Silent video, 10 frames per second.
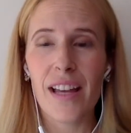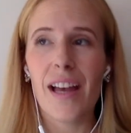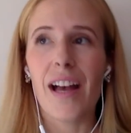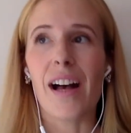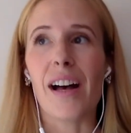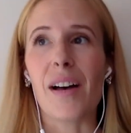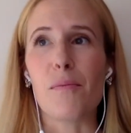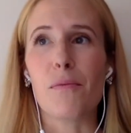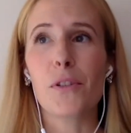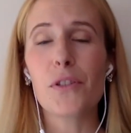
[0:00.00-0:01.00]

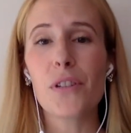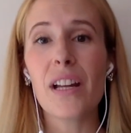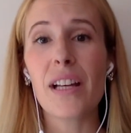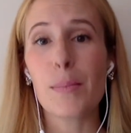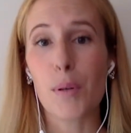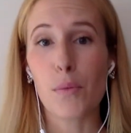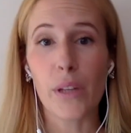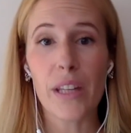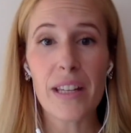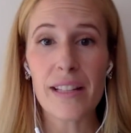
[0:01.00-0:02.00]
Fruit Street has been
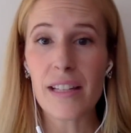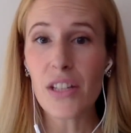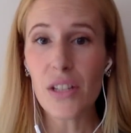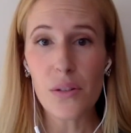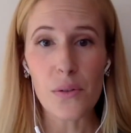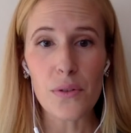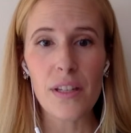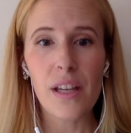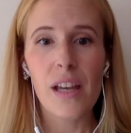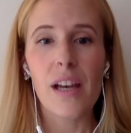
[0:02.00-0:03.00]
really easy to use.
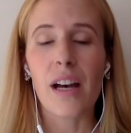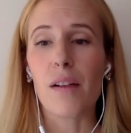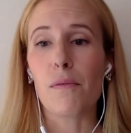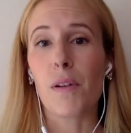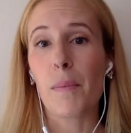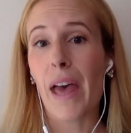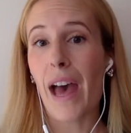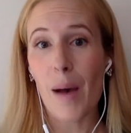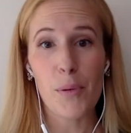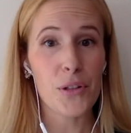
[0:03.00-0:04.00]
From the
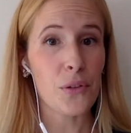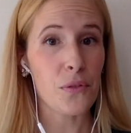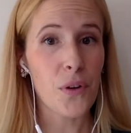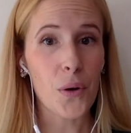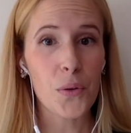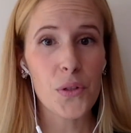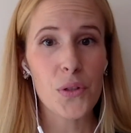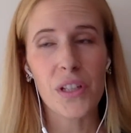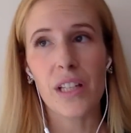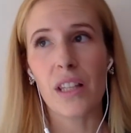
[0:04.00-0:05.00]
app on your phone, you
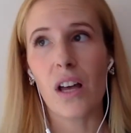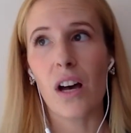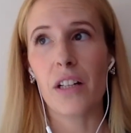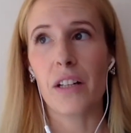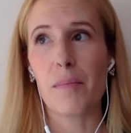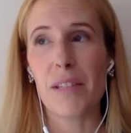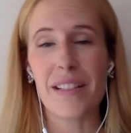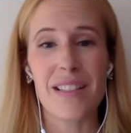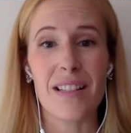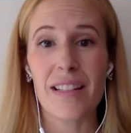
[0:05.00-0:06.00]
can log your
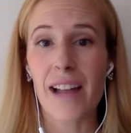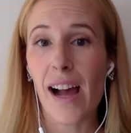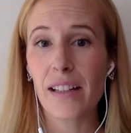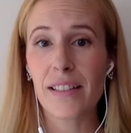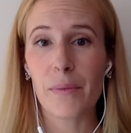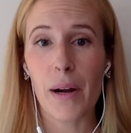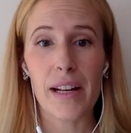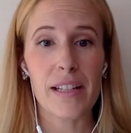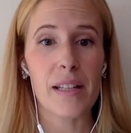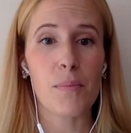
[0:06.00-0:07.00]
meals and snacks right
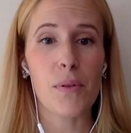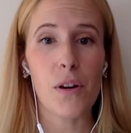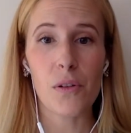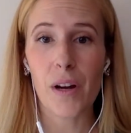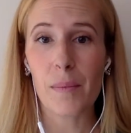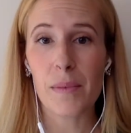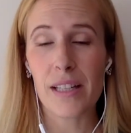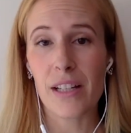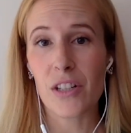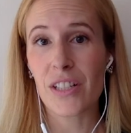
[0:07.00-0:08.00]
into the program, into
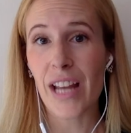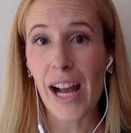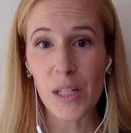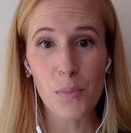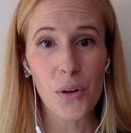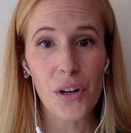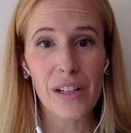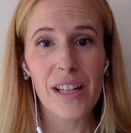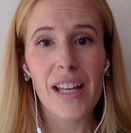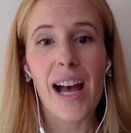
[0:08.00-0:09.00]
their dashboard.
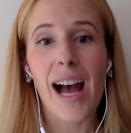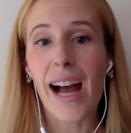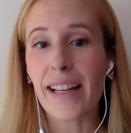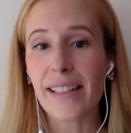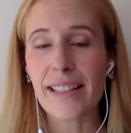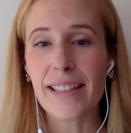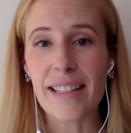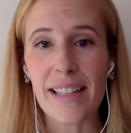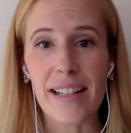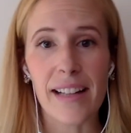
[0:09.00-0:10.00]
I can
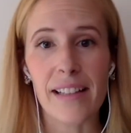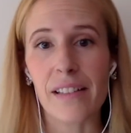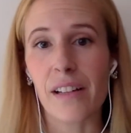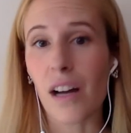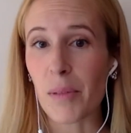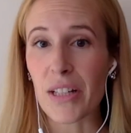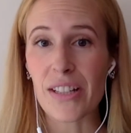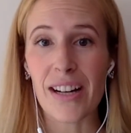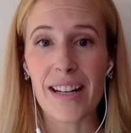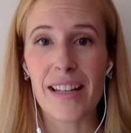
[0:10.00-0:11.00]
see it, I can comment
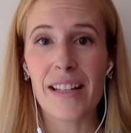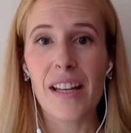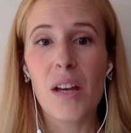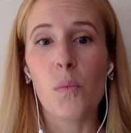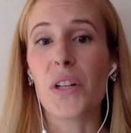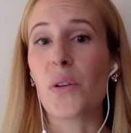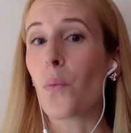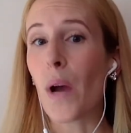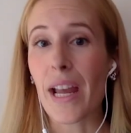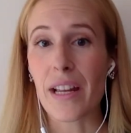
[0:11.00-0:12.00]
on it. When you
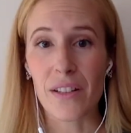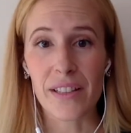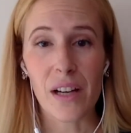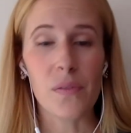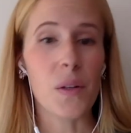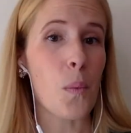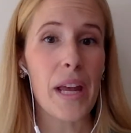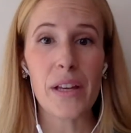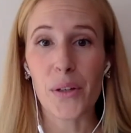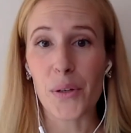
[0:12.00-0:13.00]
weigh yourself, your
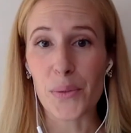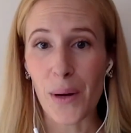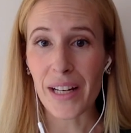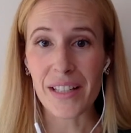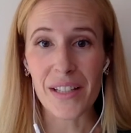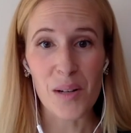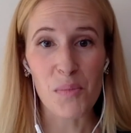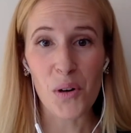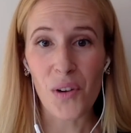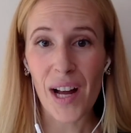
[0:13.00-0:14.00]
weight goes right your
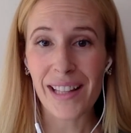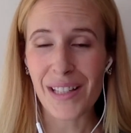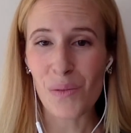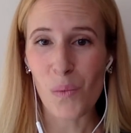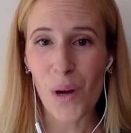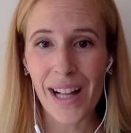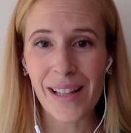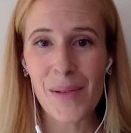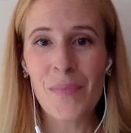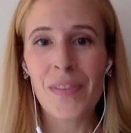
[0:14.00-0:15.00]
profile as
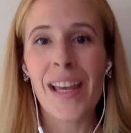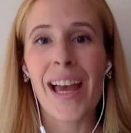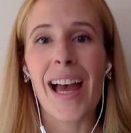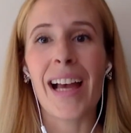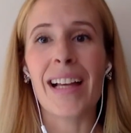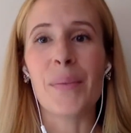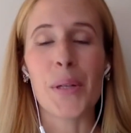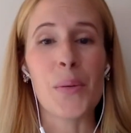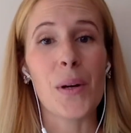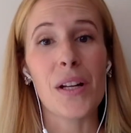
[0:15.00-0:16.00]
well. And when
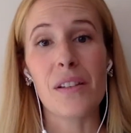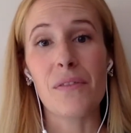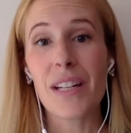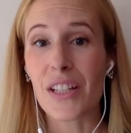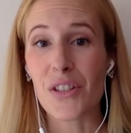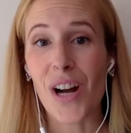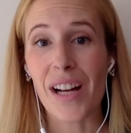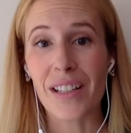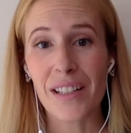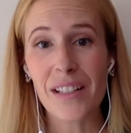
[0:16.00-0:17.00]
you wear the fitness
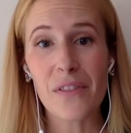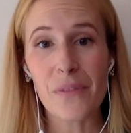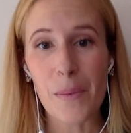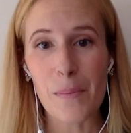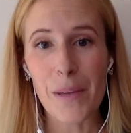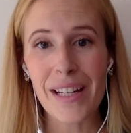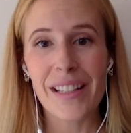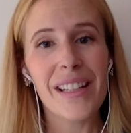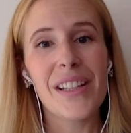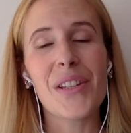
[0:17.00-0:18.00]
tracker, the Fitbit,
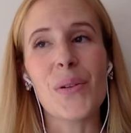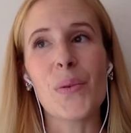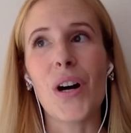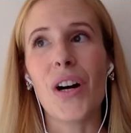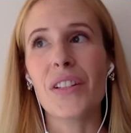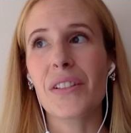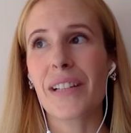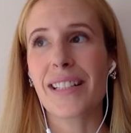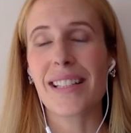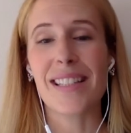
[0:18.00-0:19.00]
you also
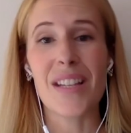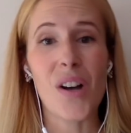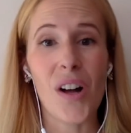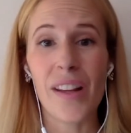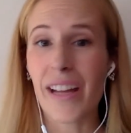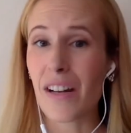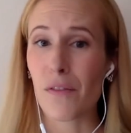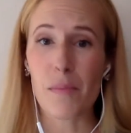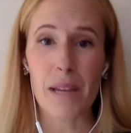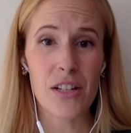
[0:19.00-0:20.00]
get to see all that
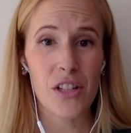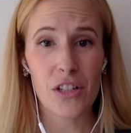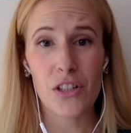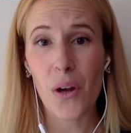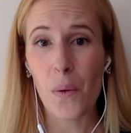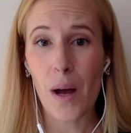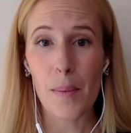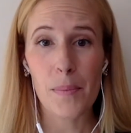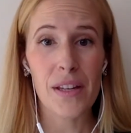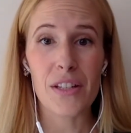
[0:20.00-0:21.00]
information show
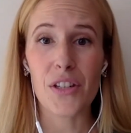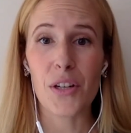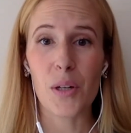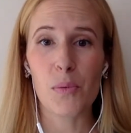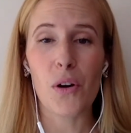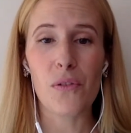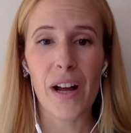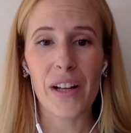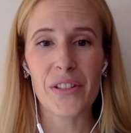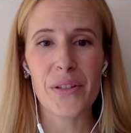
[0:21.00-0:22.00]
up into your
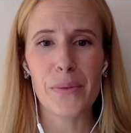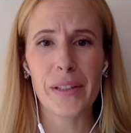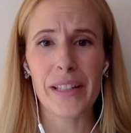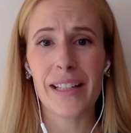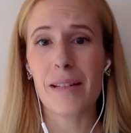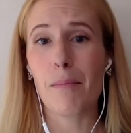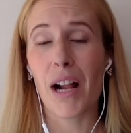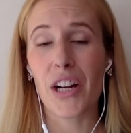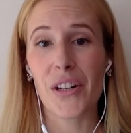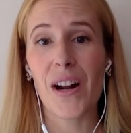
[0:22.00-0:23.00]
profile. So you really get to
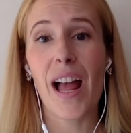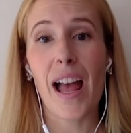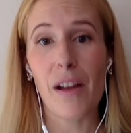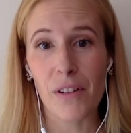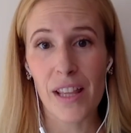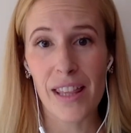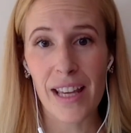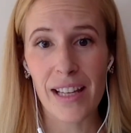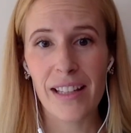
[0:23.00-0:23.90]
monitor everything.